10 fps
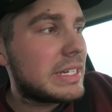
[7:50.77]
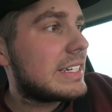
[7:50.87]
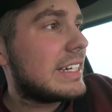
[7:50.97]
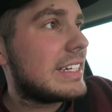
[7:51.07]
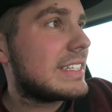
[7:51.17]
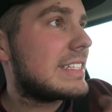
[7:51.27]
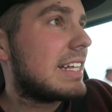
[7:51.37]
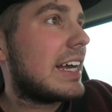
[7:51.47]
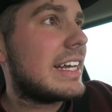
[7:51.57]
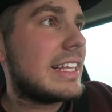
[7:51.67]

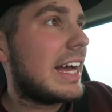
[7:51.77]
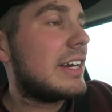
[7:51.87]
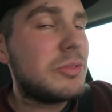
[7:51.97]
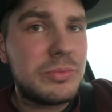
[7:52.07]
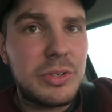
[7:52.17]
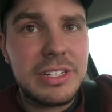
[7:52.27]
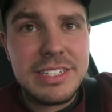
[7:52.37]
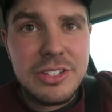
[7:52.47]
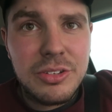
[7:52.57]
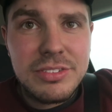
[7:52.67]
because uh, I don't
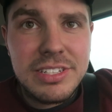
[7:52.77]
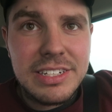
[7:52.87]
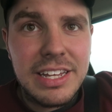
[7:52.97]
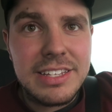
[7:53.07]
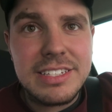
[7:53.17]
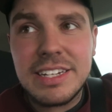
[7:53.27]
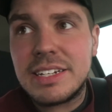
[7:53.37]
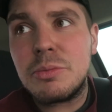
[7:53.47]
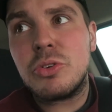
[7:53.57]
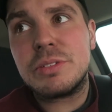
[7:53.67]
want salt sitting on this thing
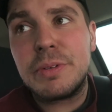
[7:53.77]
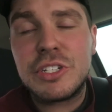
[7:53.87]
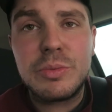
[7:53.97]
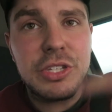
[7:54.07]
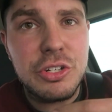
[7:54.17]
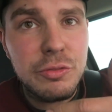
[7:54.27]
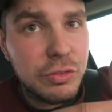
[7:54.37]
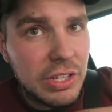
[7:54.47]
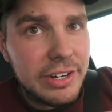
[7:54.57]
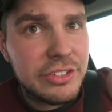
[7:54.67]
anymore, especially with the new
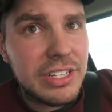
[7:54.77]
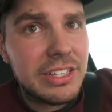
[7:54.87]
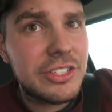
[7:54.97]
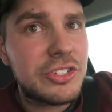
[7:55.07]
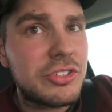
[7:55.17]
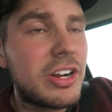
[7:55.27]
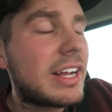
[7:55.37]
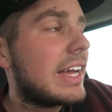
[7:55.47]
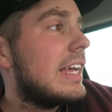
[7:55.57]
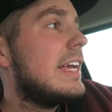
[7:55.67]
flares on this
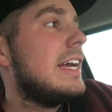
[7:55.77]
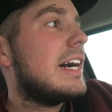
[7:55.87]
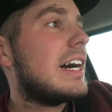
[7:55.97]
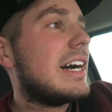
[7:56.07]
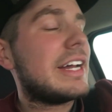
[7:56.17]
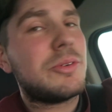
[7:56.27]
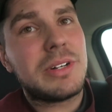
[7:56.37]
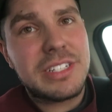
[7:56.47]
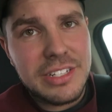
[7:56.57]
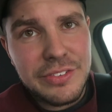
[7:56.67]
truck. Uh, I don't
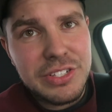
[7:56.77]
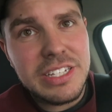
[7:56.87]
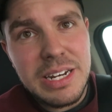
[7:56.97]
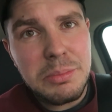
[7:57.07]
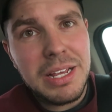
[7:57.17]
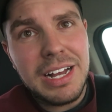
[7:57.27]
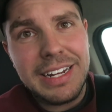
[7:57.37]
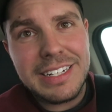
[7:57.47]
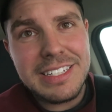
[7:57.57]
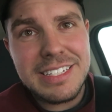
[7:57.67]
want stuff sitting
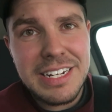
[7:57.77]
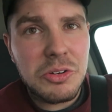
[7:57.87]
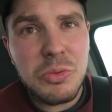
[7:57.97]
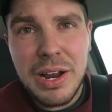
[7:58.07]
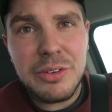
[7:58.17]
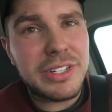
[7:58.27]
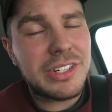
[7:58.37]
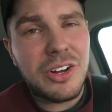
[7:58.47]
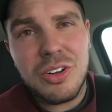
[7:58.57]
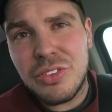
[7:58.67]
behind it, sitting around
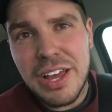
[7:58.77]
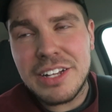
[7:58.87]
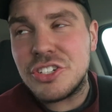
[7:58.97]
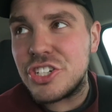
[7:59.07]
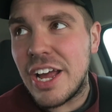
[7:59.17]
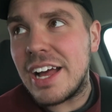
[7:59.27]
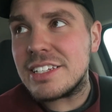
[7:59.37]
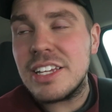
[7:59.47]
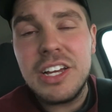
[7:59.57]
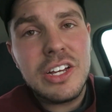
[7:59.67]
it, all that
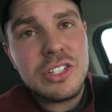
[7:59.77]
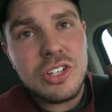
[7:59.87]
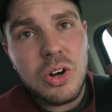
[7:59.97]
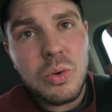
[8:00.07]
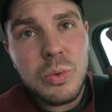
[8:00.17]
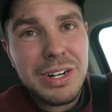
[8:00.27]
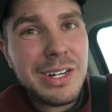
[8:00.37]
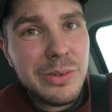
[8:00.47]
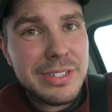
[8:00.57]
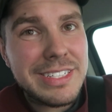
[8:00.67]
jazz. So we're
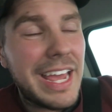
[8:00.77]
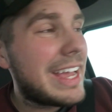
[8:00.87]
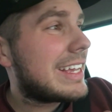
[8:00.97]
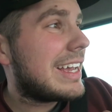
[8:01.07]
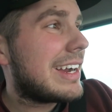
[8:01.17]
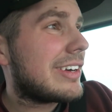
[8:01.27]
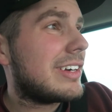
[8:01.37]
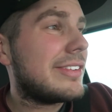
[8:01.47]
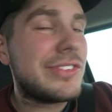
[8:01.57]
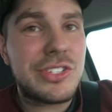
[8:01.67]
gonna go take
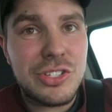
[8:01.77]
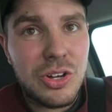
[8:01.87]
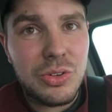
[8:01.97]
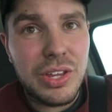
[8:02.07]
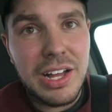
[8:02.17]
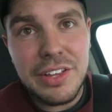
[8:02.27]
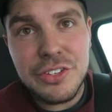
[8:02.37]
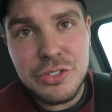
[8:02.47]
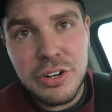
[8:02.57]
care of the salt on on the